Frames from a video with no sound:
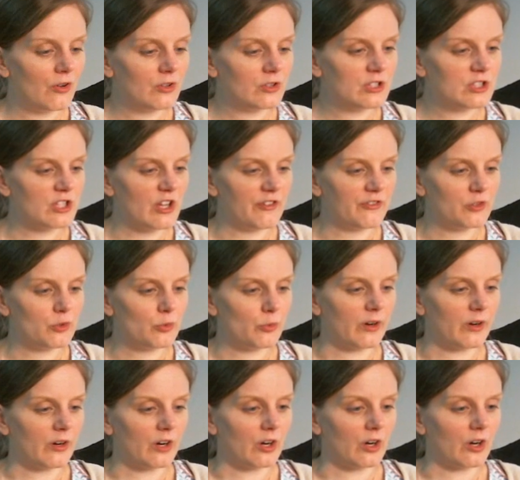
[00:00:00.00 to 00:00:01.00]

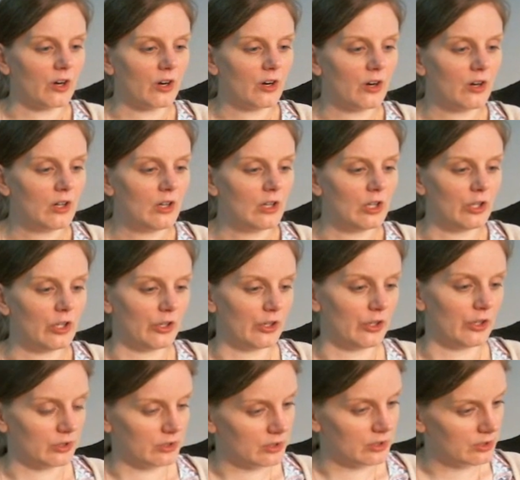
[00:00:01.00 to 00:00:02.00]
software
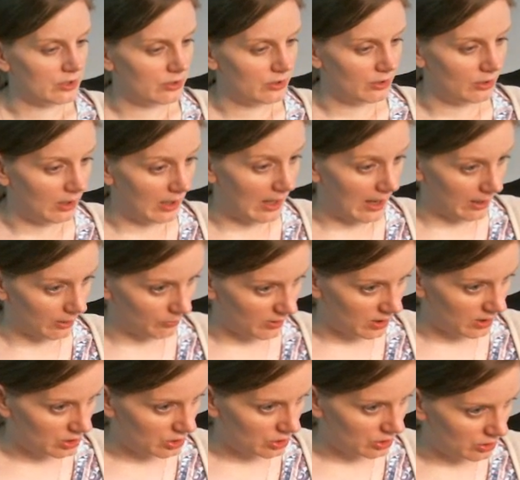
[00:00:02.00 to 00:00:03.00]
learns a
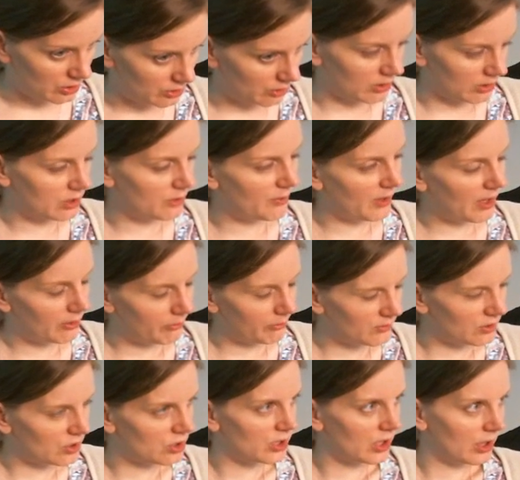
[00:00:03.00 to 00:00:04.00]
language, so it's about
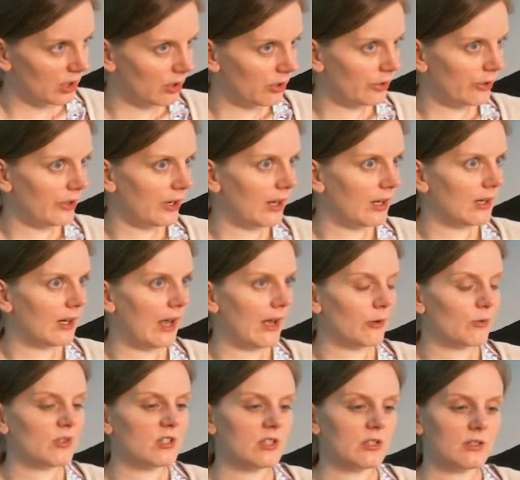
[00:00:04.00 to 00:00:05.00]
machine learning
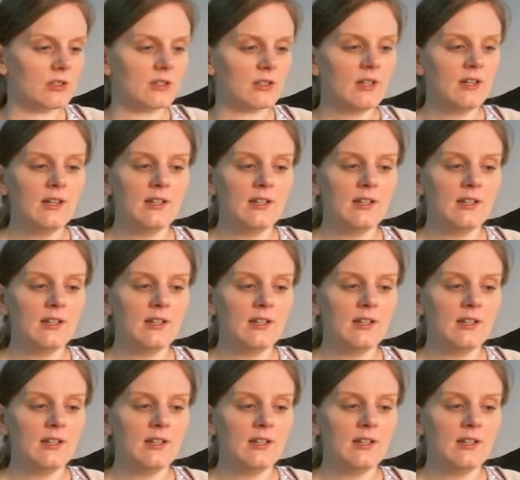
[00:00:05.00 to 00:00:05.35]
languages.